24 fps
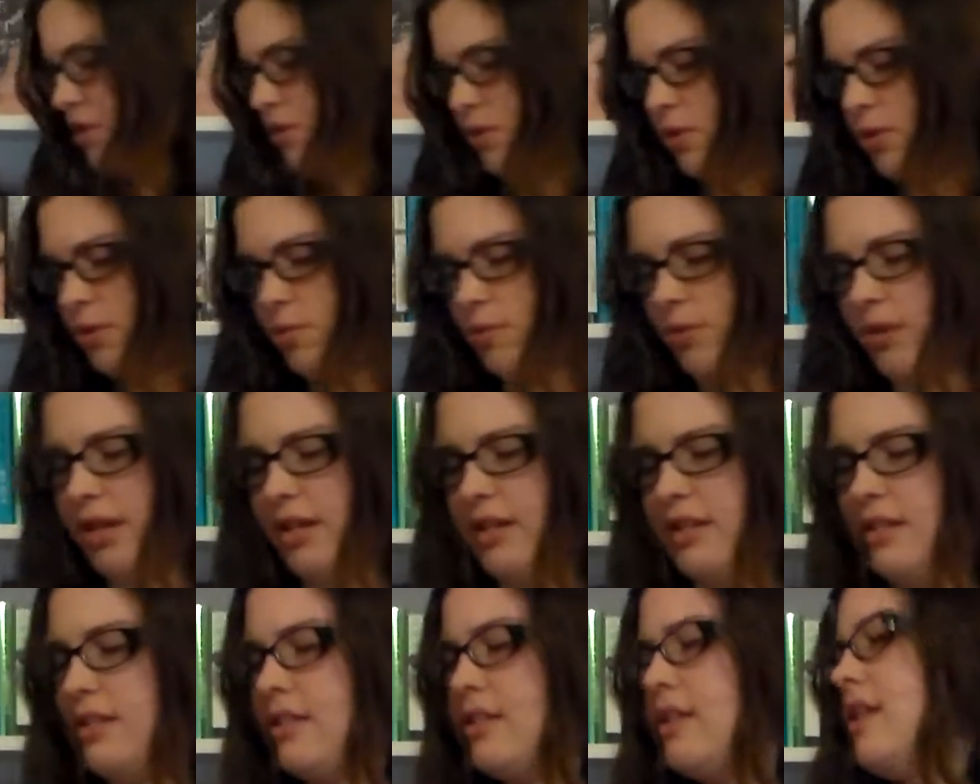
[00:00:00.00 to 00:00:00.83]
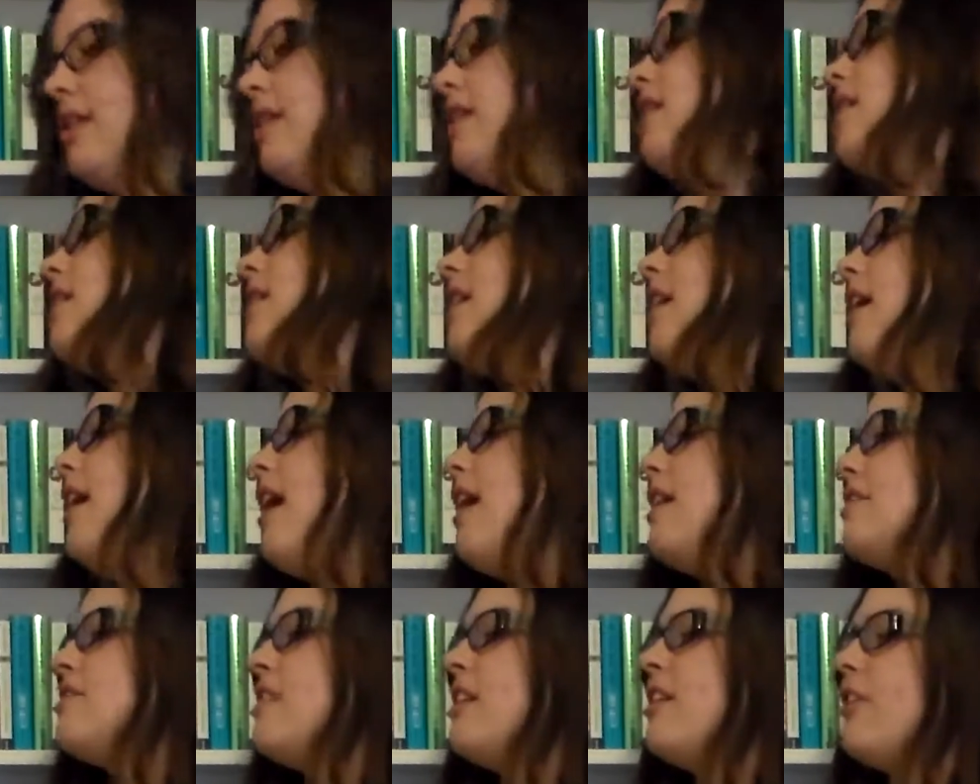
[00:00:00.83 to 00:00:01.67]
to was
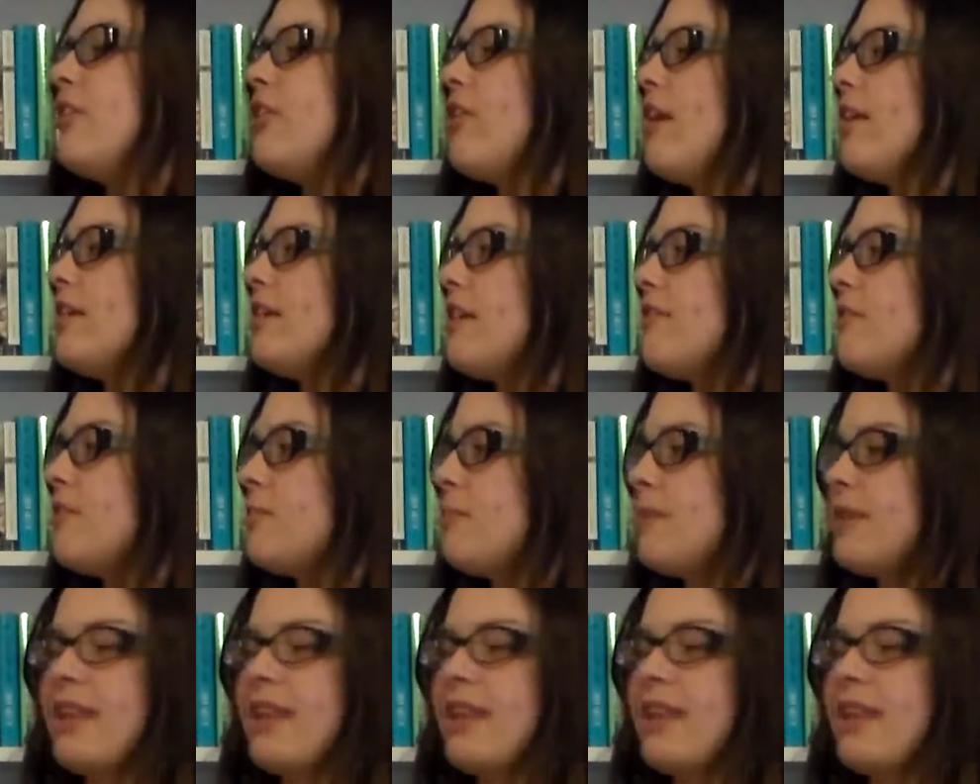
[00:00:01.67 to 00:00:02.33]
I'll Tell You I Love You,